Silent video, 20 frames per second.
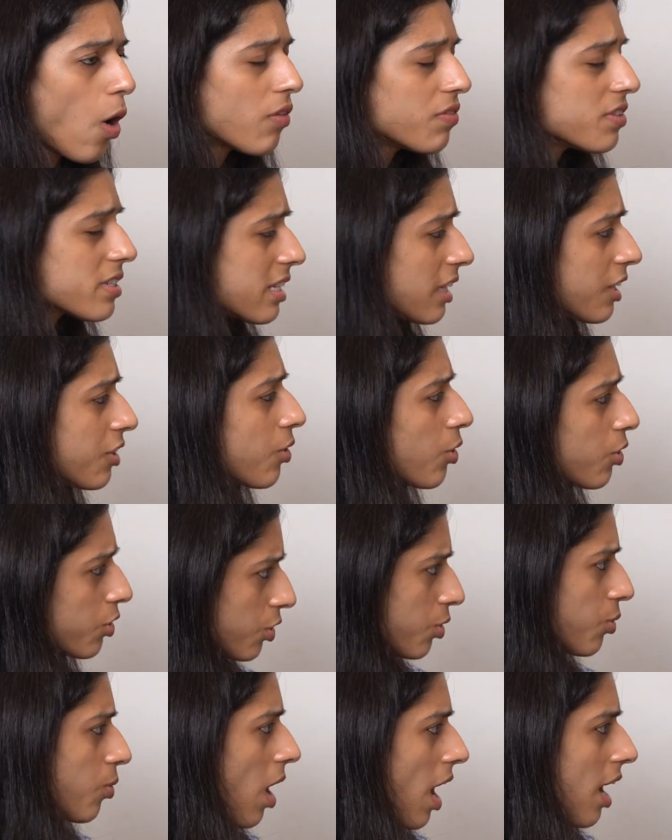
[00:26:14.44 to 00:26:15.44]
obviously you,
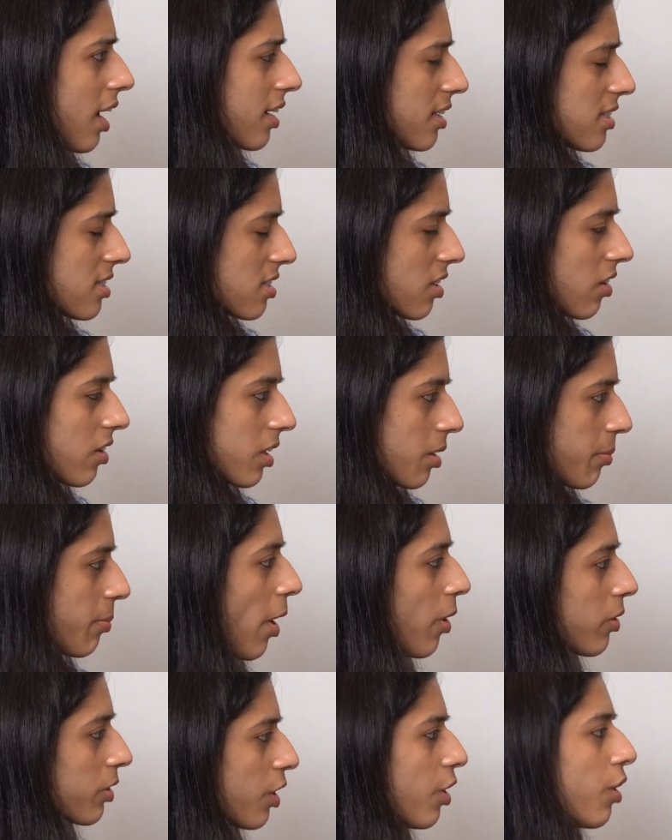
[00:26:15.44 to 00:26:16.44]
you are concerned
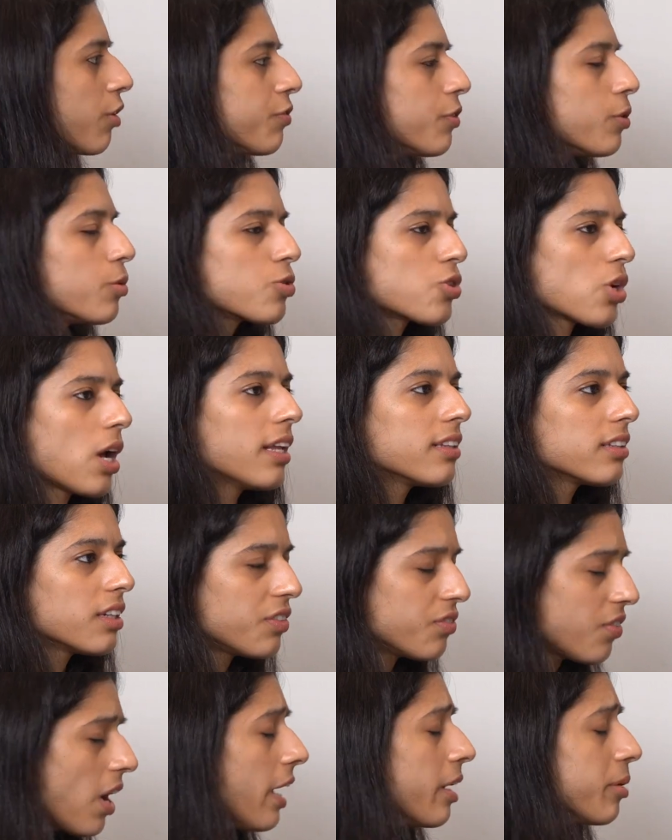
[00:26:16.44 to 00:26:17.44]
about her future and the
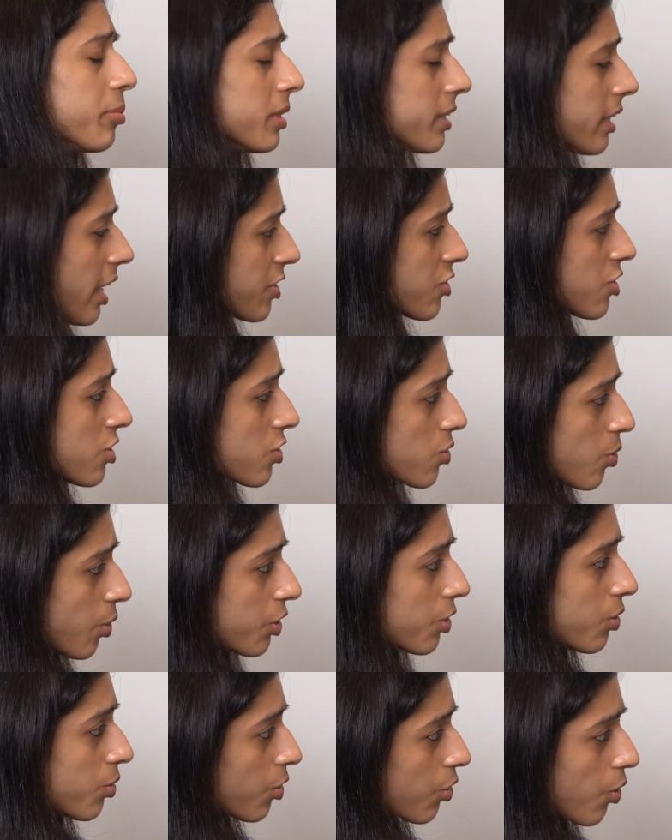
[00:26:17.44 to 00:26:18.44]
environment that she's
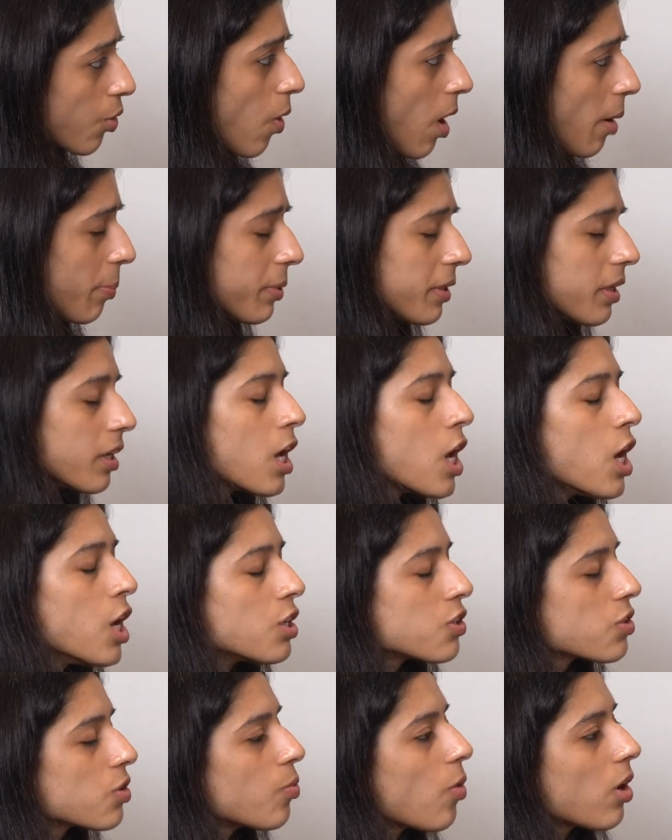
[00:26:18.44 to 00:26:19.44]
going to grow up in.
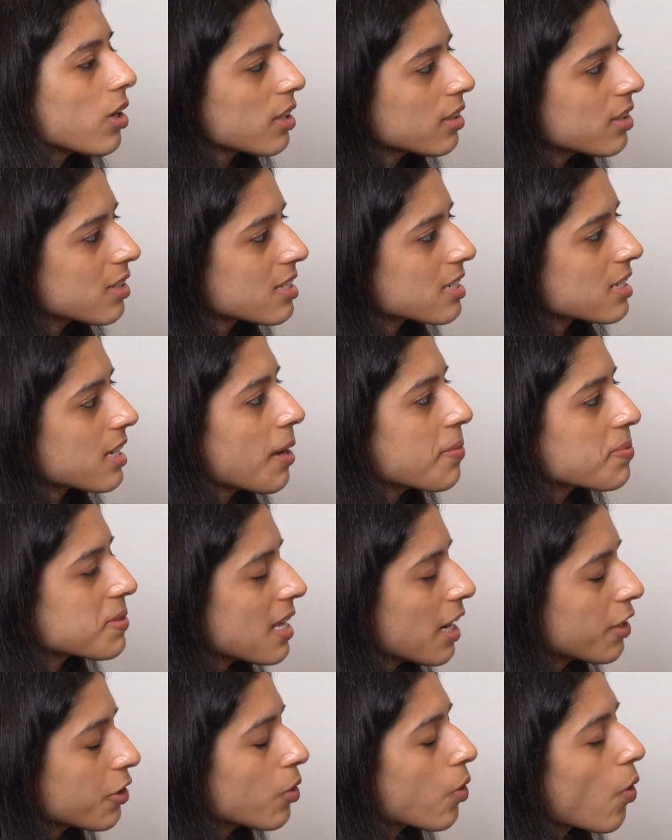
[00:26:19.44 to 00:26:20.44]
So what are the steps
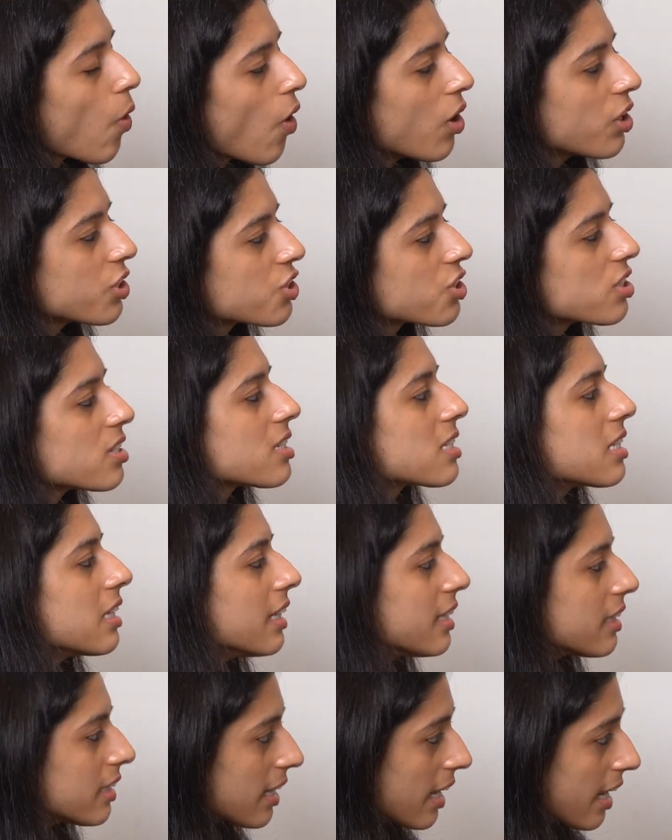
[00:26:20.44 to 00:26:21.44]
that you
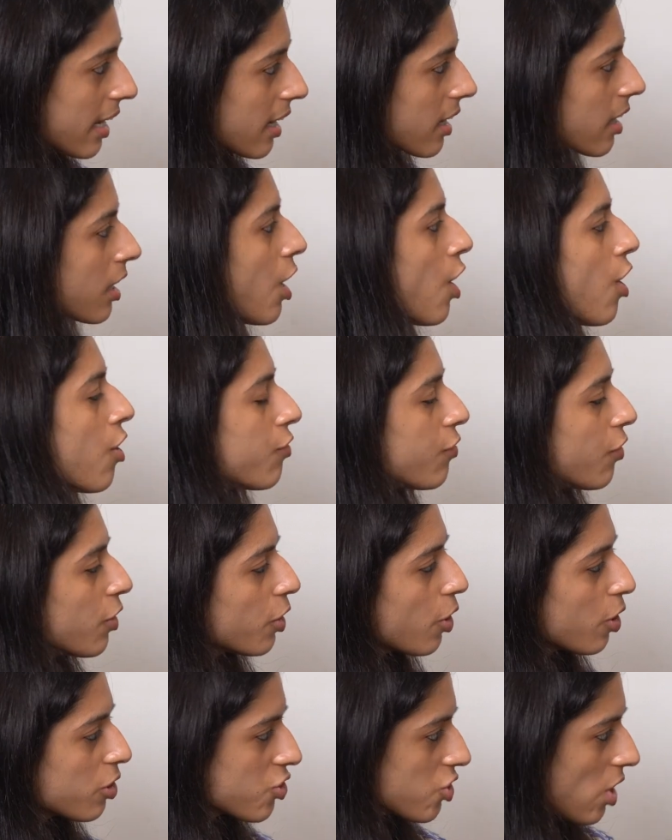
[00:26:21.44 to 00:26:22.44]
consciously take for
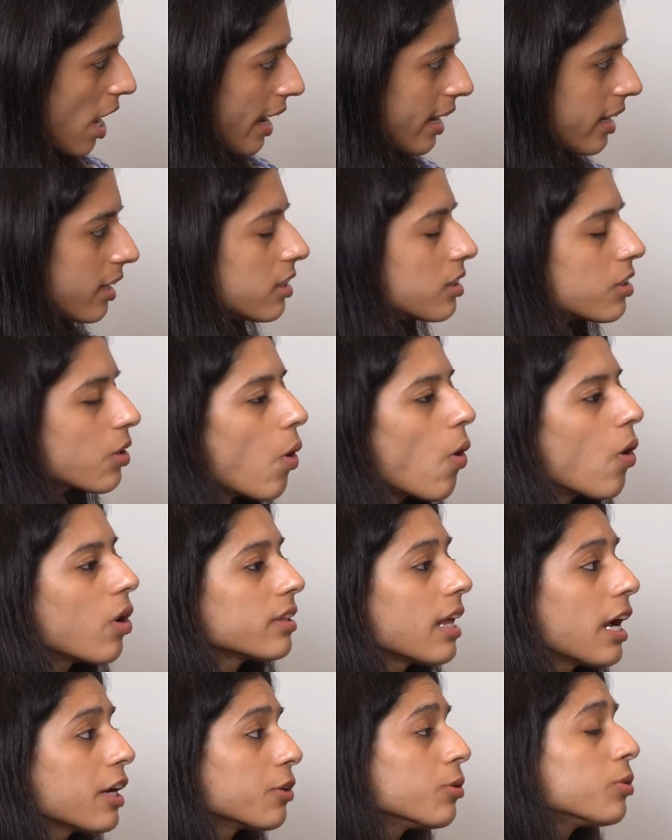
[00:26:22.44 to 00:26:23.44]
your child,
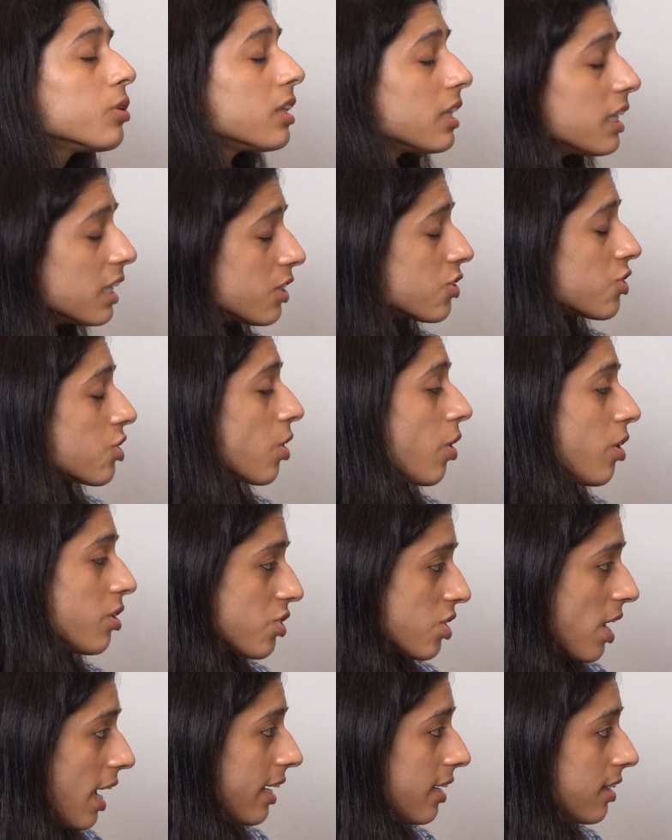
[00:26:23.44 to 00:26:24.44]
or that you teach your
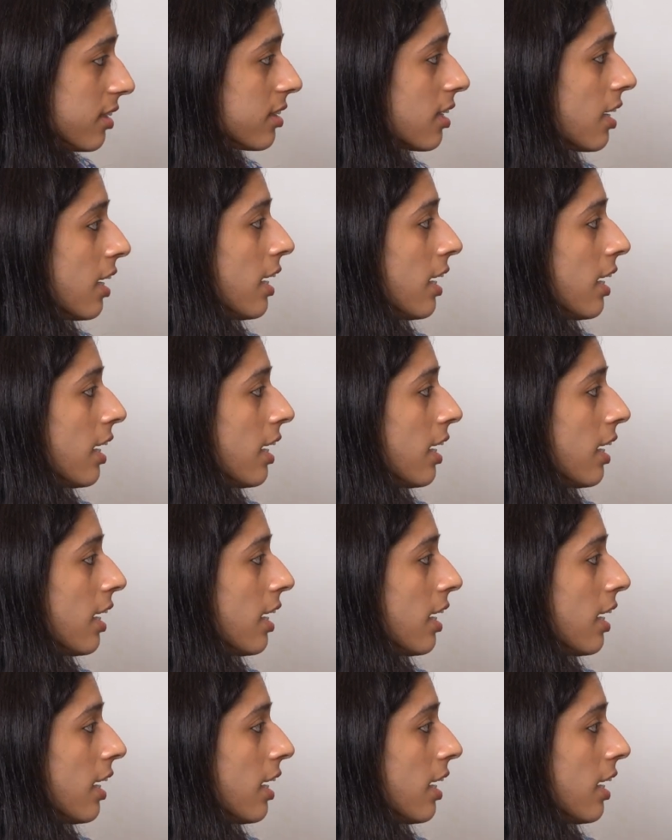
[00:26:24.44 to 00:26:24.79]
child,